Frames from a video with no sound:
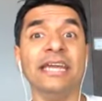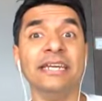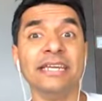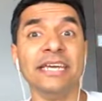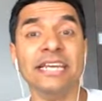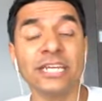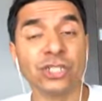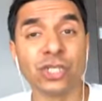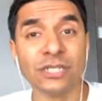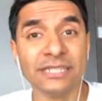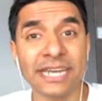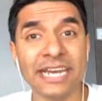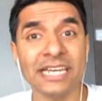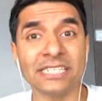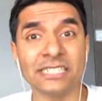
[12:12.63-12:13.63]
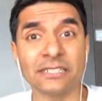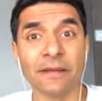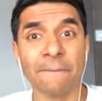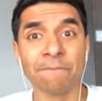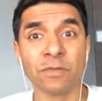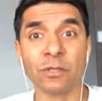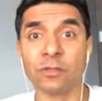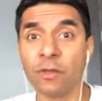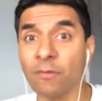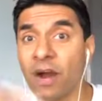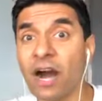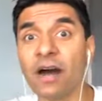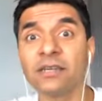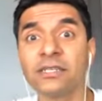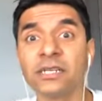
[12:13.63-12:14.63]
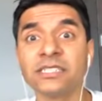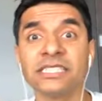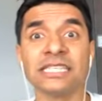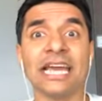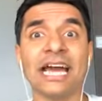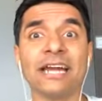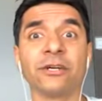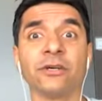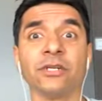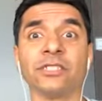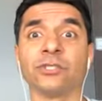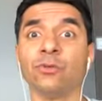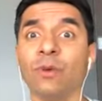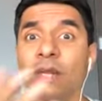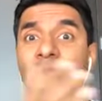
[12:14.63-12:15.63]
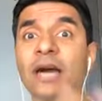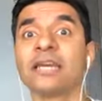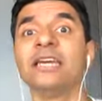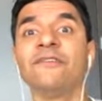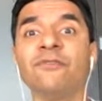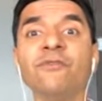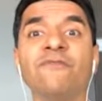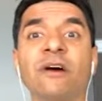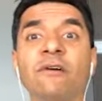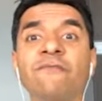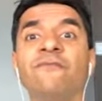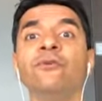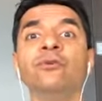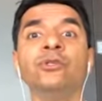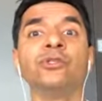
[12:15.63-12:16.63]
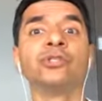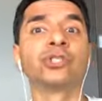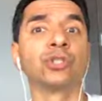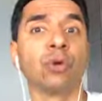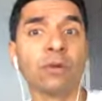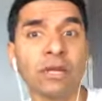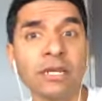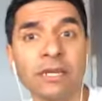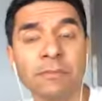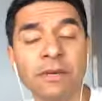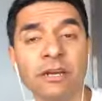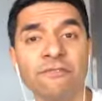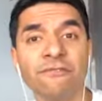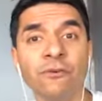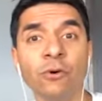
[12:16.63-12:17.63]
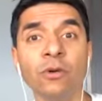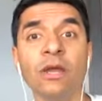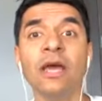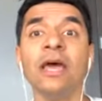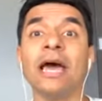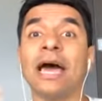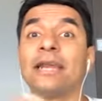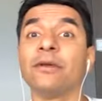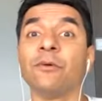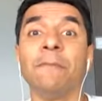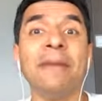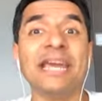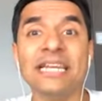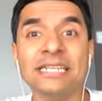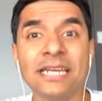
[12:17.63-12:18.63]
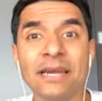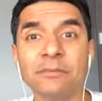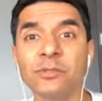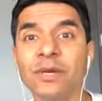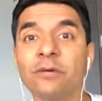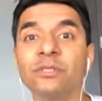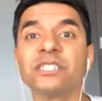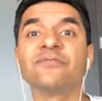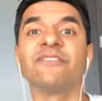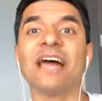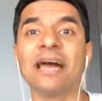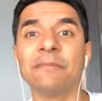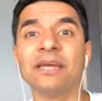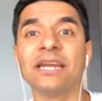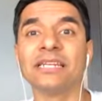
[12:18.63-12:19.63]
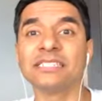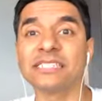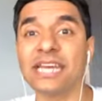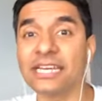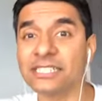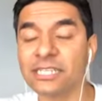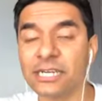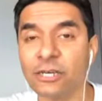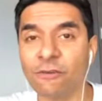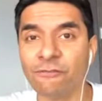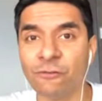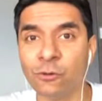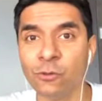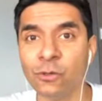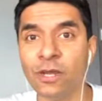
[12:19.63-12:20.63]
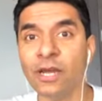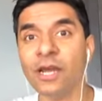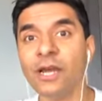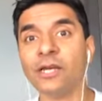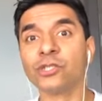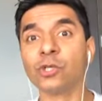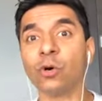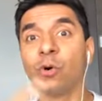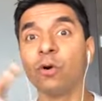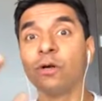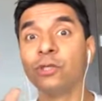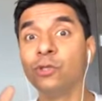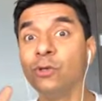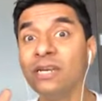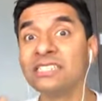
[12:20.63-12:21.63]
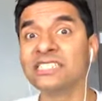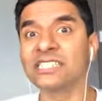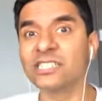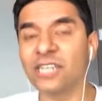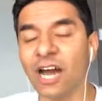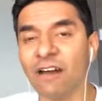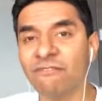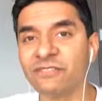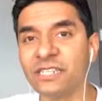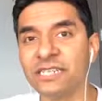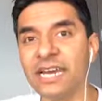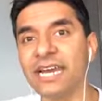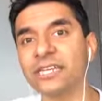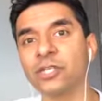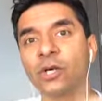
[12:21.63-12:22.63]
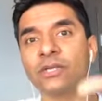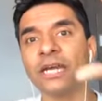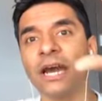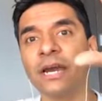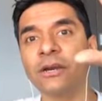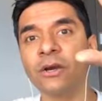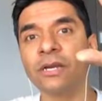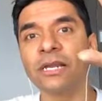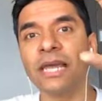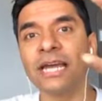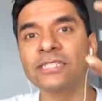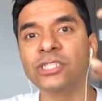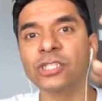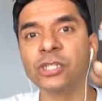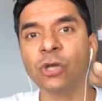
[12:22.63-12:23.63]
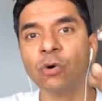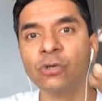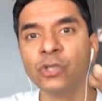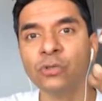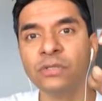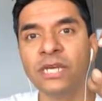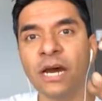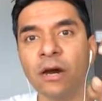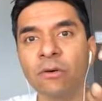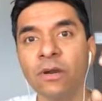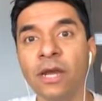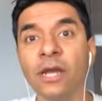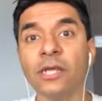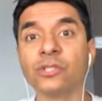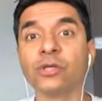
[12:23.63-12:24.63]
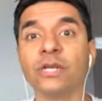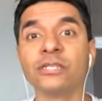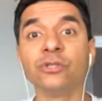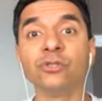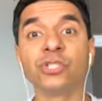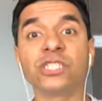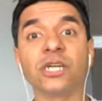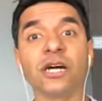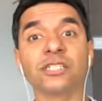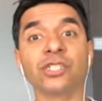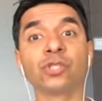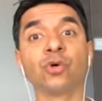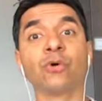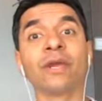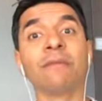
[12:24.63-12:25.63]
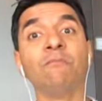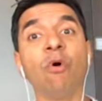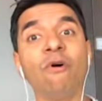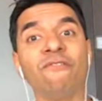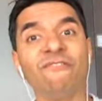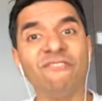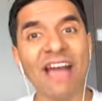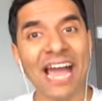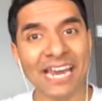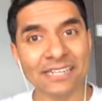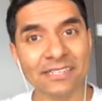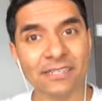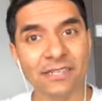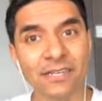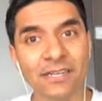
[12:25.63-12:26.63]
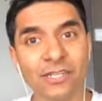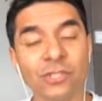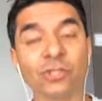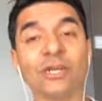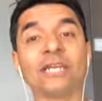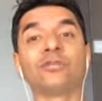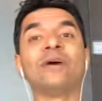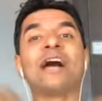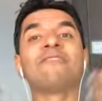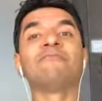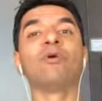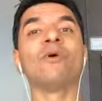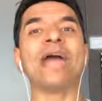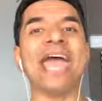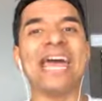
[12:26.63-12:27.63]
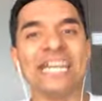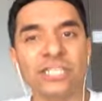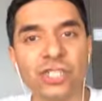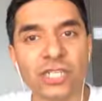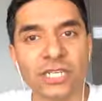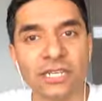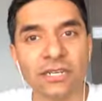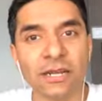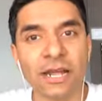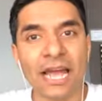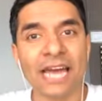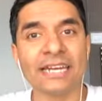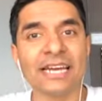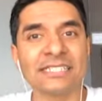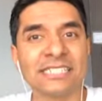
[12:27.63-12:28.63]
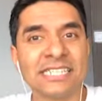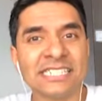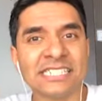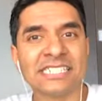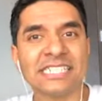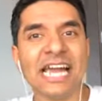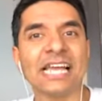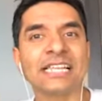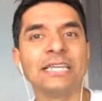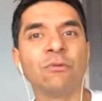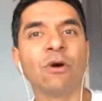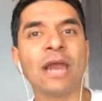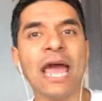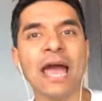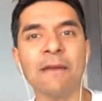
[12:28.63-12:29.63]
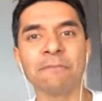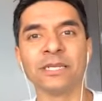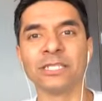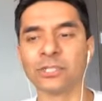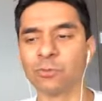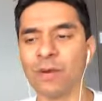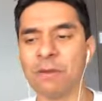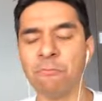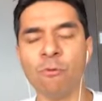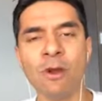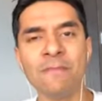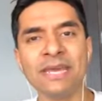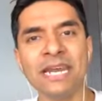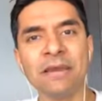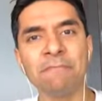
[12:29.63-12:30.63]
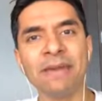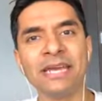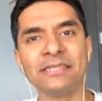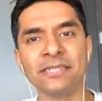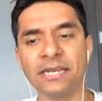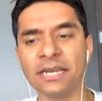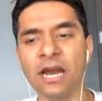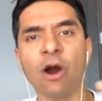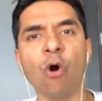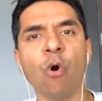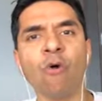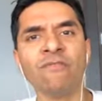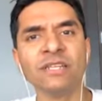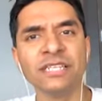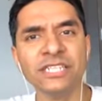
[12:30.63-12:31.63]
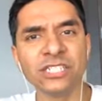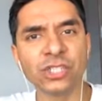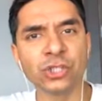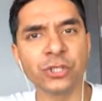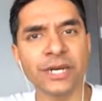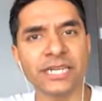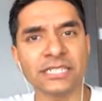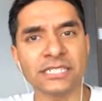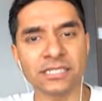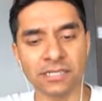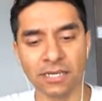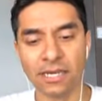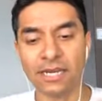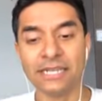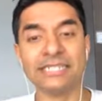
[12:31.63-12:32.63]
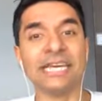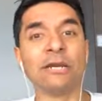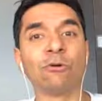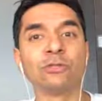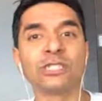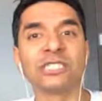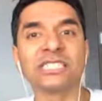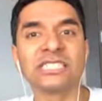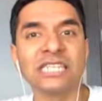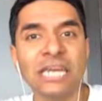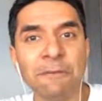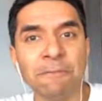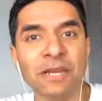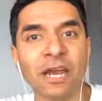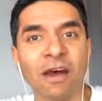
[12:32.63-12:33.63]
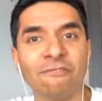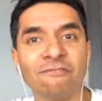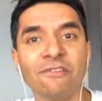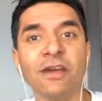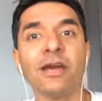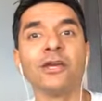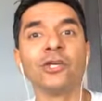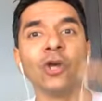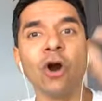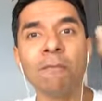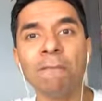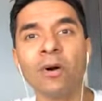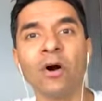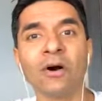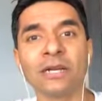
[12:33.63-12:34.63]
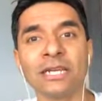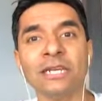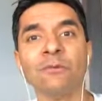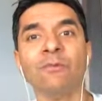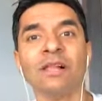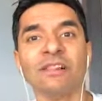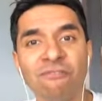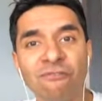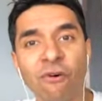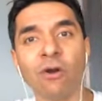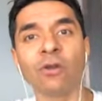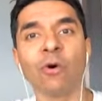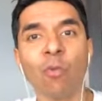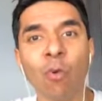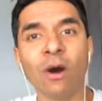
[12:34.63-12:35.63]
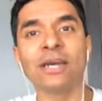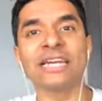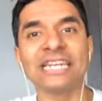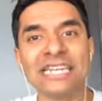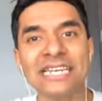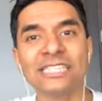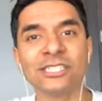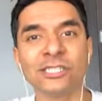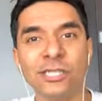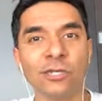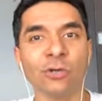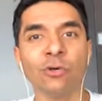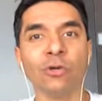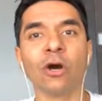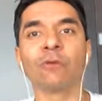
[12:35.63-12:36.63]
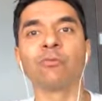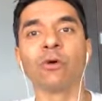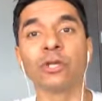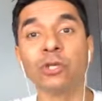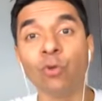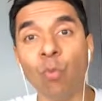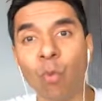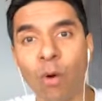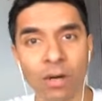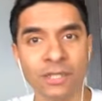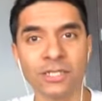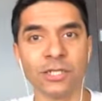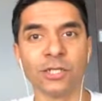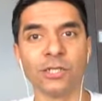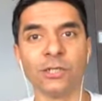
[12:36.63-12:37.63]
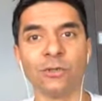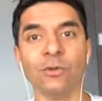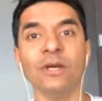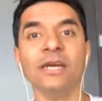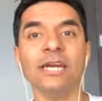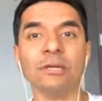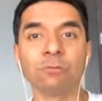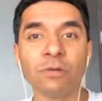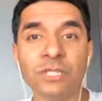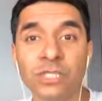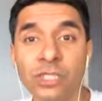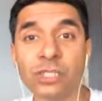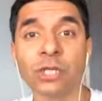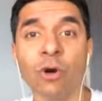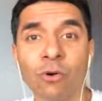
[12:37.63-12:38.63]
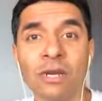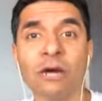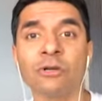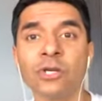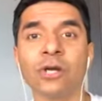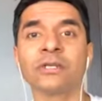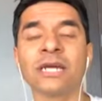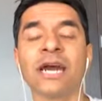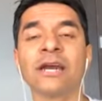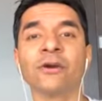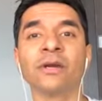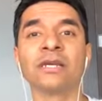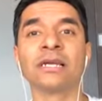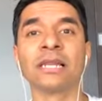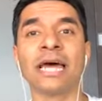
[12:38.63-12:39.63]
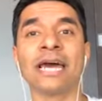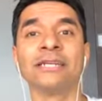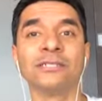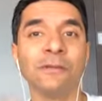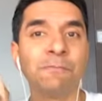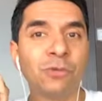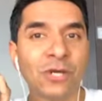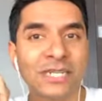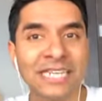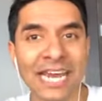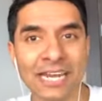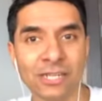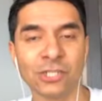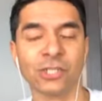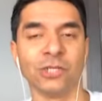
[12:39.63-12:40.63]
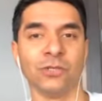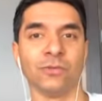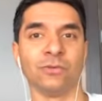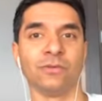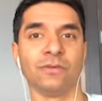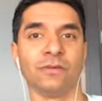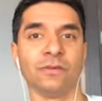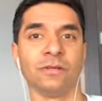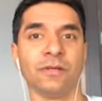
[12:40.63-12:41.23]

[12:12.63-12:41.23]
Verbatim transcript: in the initial days. They were hunters and gatherers. You were lucky if you found food, you stored a little bit of food, and there were many times where there was famine and scarcity of food. So you didn't starve to death. Your thyroid gland slowed you down so that you start storing more fat, so that you have more energy. And that's exactly what happens when women and men today are overly stressed. They don't sleep enough. Your body will follow what it needs to do, not what you want it to do. It will slow down your thyroid gland to protect you.